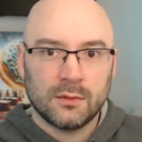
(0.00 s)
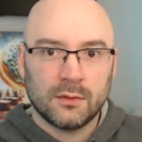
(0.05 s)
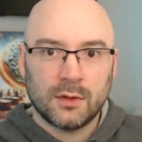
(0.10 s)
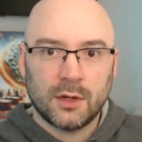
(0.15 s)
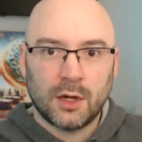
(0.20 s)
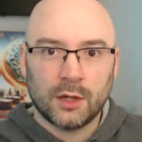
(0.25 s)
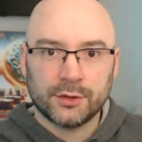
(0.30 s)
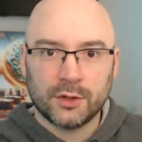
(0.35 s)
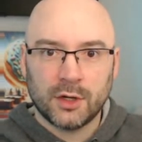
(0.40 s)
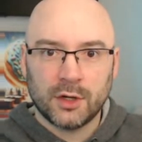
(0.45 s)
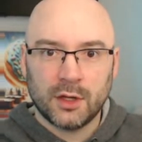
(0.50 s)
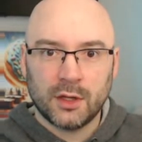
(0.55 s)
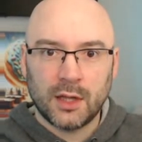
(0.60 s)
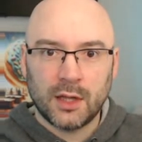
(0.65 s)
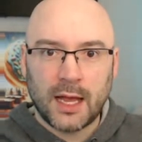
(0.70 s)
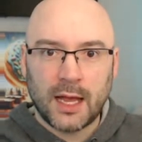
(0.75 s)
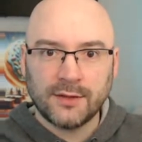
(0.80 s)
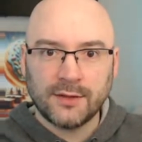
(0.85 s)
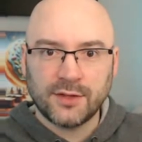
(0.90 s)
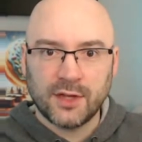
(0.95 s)
alternate
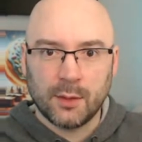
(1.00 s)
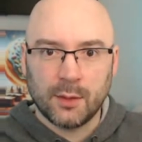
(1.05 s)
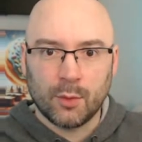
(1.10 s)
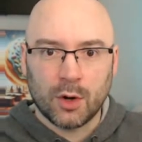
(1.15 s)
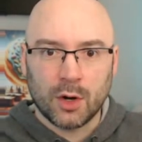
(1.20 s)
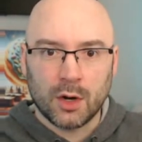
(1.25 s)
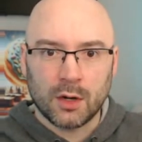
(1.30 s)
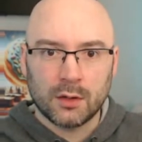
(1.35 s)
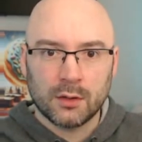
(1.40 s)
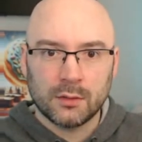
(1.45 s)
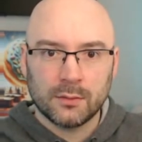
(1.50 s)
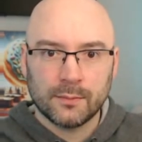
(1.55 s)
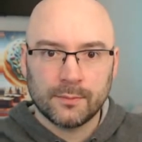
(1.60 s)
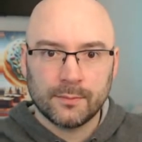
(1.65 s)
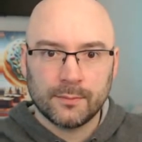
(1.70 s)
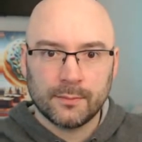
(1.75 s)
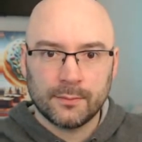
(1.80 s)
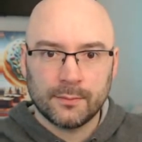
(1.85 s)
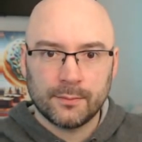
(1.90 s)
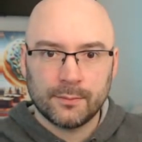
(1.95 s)
lines anymore.
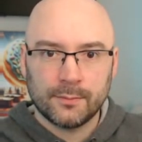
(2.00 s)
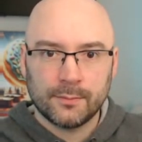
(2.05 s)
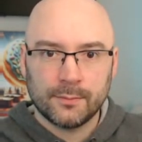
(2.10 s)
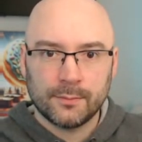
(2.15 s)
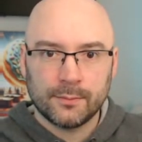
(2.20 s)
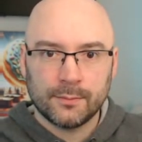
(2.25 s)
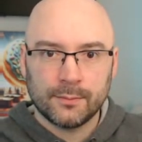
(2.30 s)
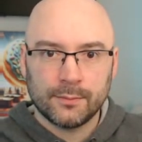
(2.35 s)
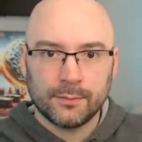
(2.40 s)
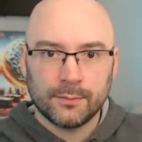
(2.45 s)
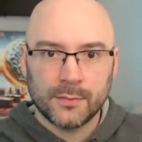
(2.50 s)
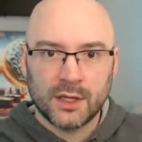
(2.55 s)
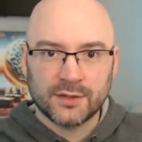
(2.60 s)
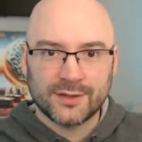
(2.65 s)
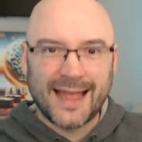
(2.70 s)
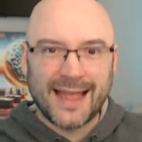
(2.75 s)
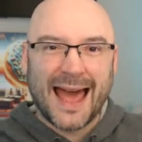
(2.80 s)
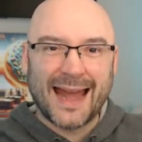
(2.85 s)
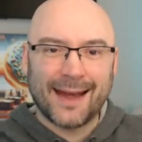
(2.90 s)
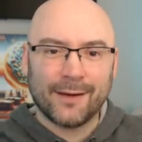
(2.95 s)
Because
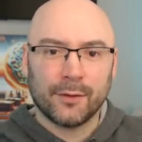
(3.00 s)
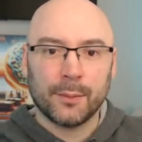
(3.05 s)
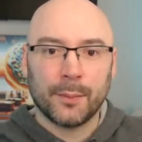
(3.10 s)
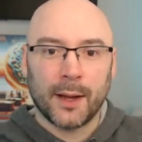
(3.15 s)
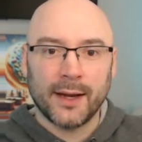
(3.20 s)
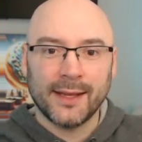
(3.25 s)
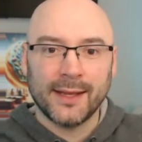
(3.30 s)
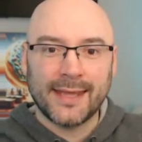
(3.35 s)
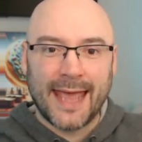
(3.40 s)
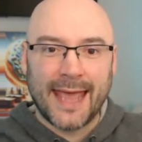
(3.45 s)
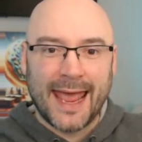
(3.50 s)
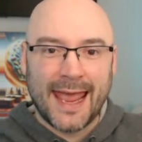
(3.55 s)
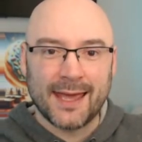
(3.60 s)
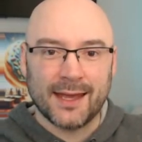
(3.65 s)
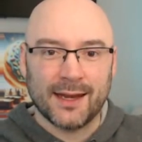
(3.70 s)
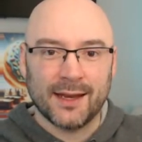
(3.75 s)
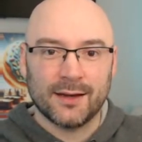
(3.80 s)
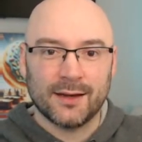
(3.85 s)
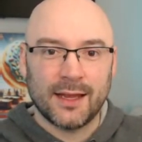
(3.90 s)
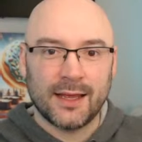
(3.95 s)
not everybody
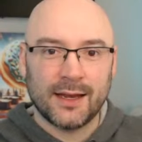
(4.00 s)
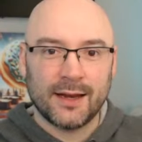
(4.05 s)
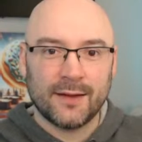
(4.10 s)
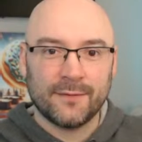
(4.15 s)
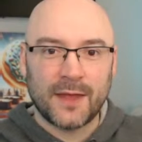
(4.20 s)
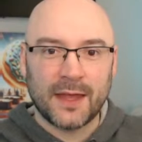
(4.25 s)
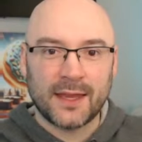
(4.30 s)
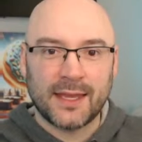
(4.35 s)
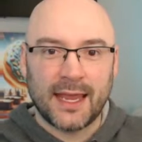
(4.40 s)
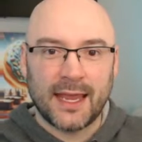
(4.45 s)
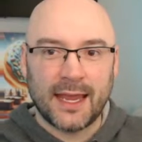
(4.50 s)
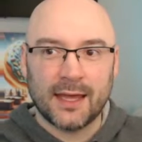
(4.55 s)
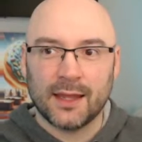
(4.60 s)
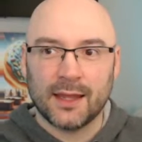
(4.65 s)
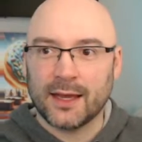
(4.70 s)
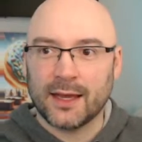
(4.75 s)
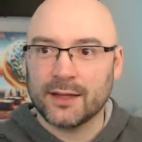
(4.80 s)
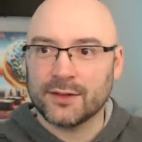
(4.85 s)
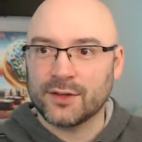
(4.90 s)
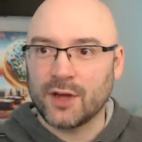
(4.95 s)
can. And if they can,
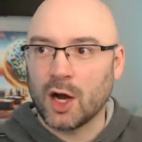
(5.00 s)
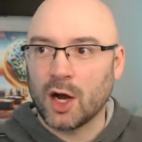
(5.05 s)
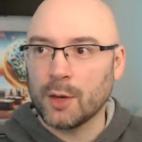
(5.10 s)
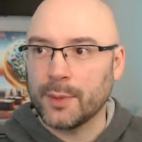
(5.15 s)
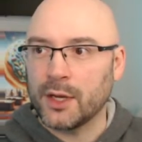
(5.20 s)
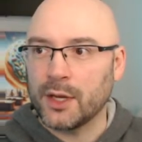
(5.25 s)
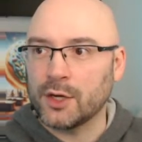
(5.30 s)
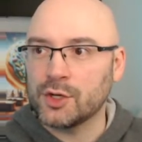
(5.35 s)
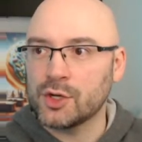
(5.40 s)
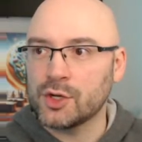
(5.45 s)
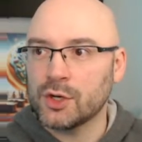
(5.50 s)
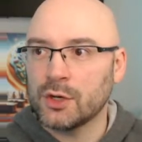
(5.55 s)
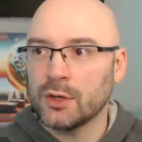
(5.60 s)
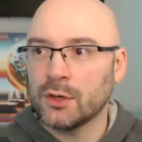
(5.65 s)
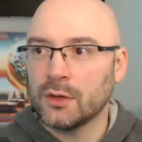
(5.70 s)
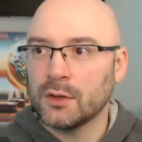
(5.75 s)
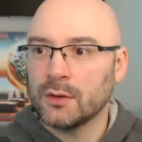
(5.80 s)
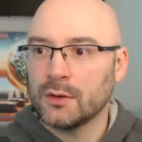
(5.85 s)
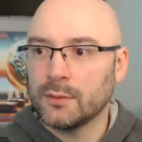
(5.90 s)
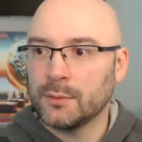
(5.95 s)
like, it's garbage.
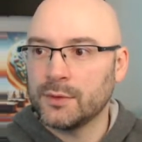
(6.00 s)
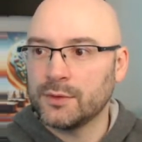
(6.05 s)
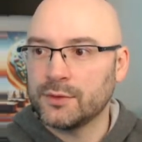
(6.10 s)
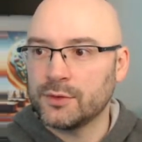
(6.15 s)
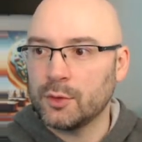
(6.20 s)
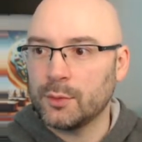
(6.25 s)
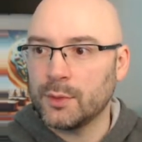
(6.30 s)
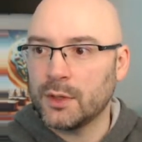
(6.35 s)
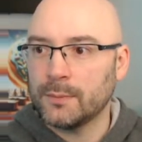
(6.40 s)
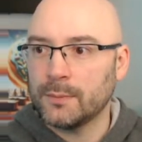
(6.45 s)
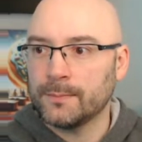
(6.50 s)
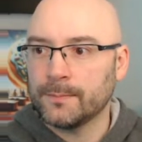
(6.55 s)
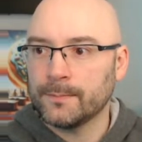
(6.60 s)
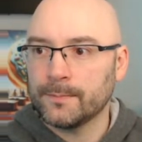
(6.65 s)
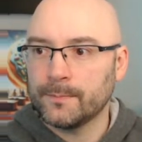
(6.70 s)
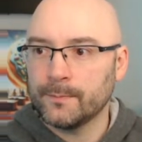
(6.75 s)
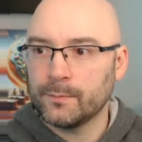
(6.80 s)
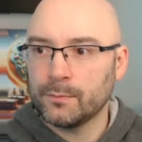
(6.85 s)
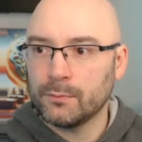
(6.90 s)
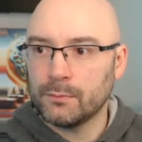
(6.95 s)
Zoom in.
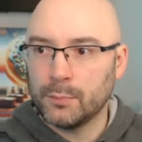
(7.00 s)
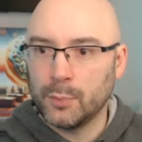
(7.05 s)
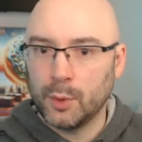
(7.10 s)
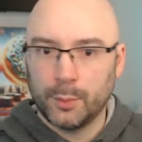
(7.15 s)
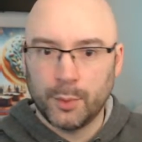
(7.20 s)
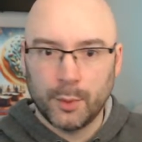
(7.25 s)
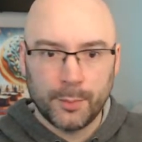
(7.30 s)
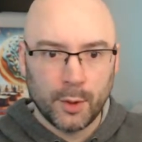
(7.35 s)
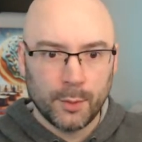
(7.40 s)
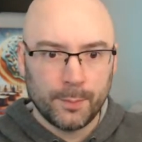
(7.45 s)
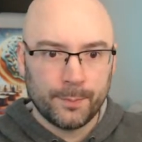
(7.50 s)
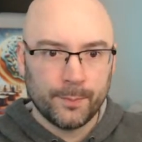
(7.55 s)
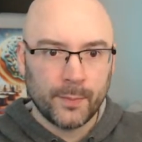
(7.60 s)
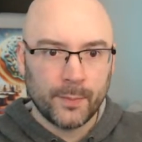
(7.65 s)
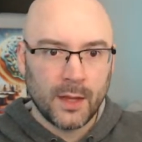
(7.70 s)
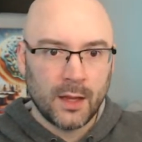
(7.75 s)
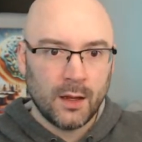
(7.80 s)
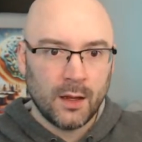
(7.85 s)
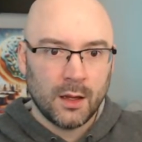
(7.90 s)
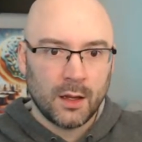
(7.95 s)
Boop, boop, boop.
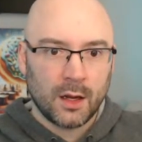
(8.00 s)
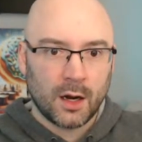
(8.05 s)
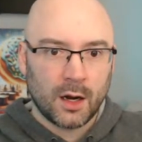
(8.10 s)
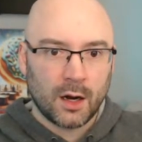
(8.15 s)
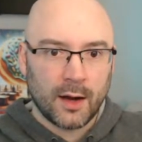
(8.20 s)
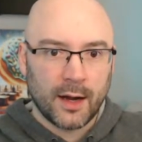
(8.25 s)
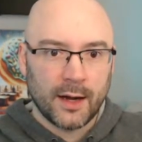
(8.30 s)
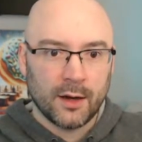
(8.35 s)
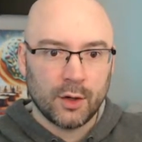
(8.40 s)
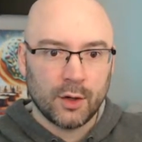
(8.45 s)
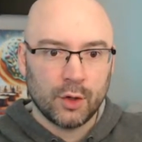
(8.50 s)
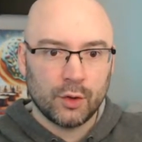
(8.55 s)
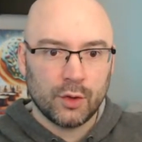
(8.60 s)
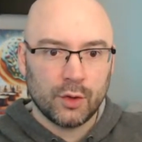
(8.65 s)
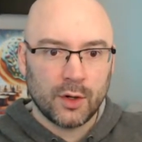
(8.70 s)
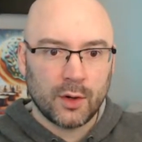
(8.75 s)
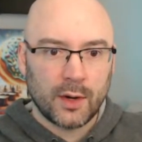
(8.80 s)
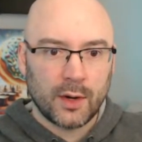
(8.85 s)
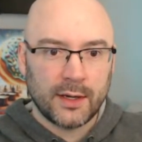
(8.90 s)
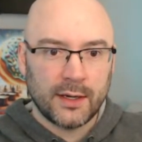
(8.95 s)
All right. Who
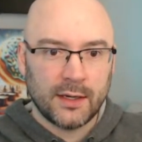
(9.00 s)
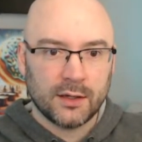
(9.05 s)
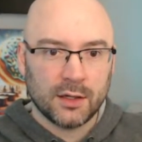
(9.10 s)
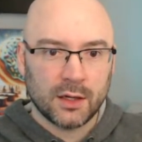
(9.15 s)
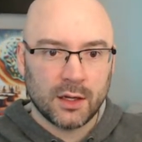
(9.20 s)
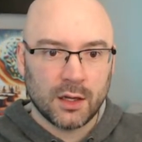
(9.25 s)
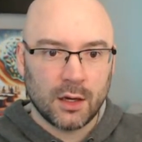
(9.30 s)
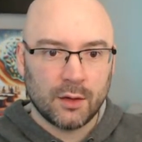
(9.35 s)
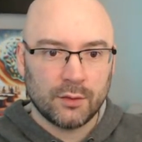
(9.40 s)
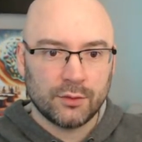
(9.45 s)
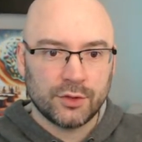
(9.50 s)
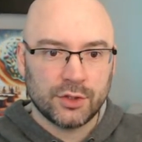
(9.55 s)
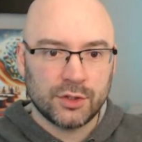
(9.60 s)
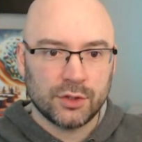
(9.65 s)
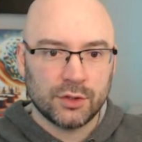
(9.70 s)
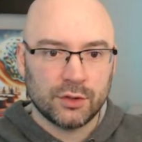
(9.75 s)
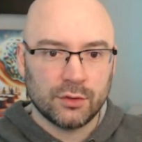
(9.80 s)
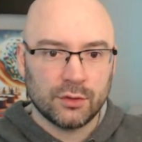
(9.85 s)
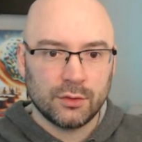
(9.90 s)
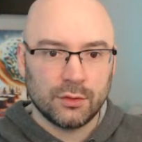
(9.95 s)
do I need to go
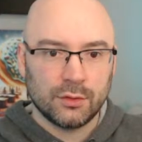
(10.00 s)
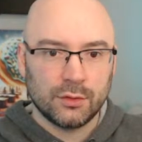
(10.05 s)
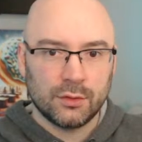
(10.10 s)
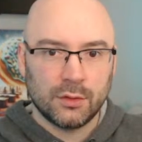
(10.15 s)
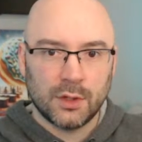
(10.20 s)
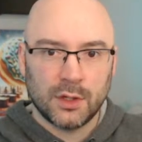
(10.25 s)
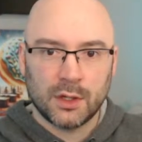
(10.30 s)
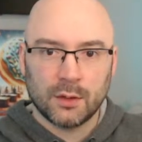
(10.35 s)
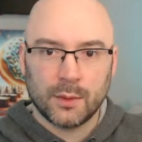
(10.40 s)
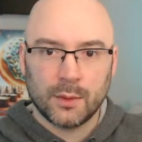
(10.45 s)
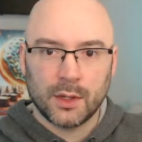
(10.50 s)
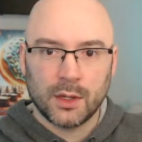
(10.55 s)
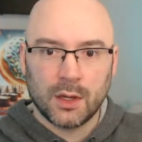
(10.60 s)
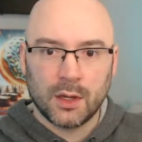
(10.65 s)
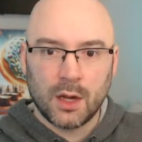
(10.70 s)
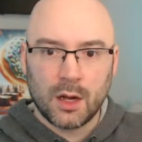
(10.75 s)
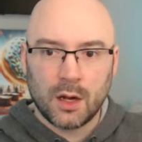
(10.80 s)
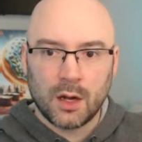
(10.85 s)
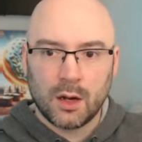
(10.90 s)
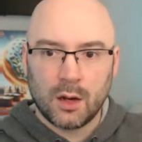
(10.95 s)
to? Here we
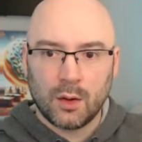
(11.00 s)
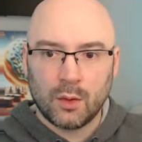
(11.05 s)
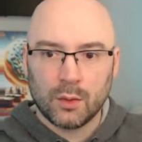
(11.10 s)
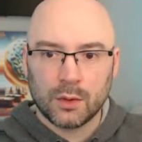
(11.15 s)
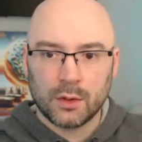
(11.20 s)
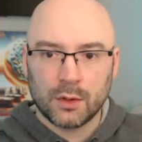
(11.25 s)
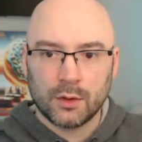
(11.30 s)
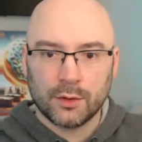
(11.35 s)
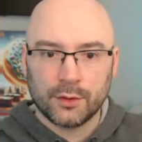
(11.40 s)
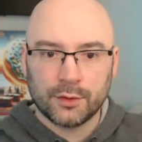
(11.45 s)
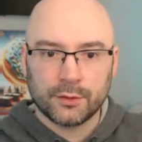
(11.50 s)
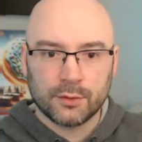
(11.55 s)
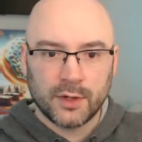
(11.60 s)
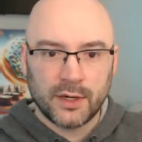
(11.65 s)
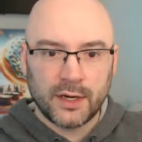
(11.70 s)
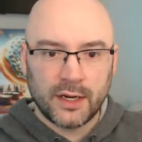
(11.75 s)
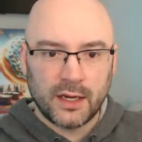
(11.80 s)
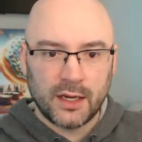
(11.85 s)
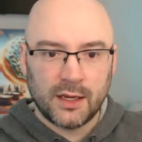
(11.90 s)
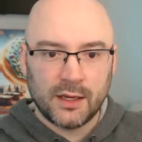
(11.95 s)
go. We're going to
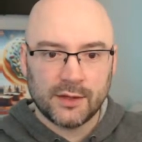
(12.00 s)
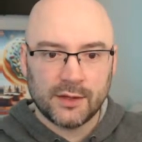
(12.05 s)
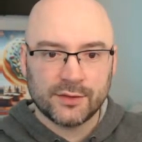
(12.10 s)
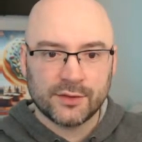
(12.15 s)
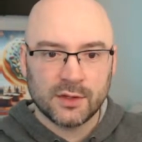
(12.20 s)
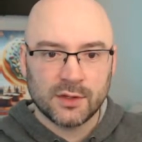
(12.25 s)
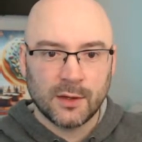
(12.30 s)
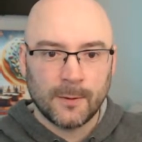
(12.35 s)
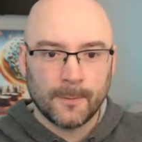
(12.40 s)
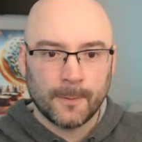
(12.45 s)
threes.